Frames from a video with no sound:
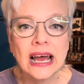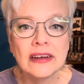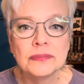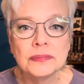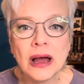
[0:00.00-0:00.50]

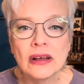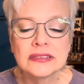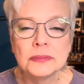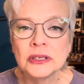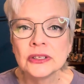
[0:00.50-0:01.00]
I've
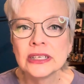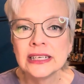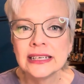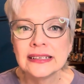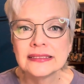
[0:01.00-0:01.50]
also been
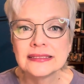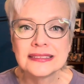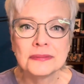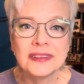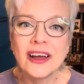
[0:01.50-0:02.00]
looking at
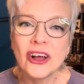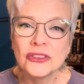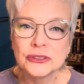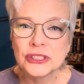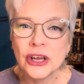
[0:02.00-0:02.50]
some of the
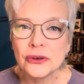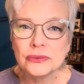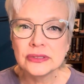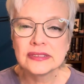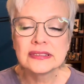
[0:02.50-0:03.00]
other
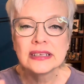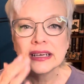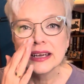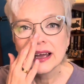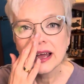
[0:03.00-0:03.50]
totes
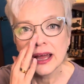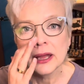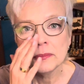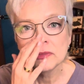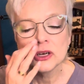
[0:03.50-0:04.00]

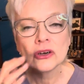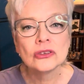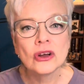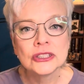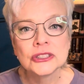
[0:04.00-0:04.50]
that are
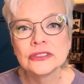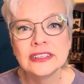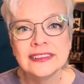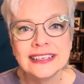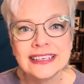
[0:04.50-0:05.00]
larger
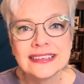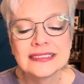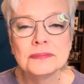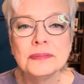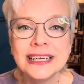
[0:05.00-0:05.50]
than this,
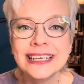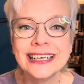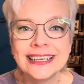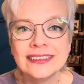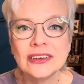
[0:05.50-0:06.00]
but
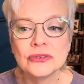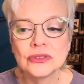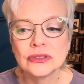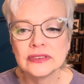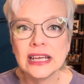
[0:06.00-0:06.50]
again,
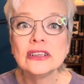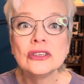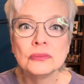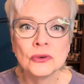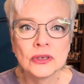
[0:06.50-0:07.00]
they
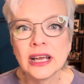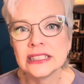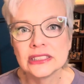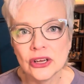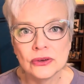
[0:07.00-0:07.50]
look more like
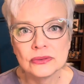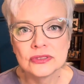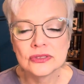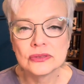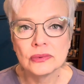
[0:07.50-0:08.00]

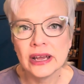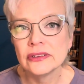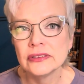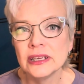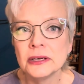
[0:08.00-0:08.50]
totes
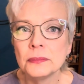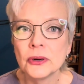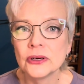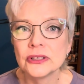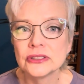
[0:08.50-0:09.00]
rather than a
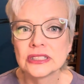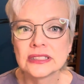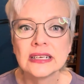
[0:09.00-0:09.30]
purse.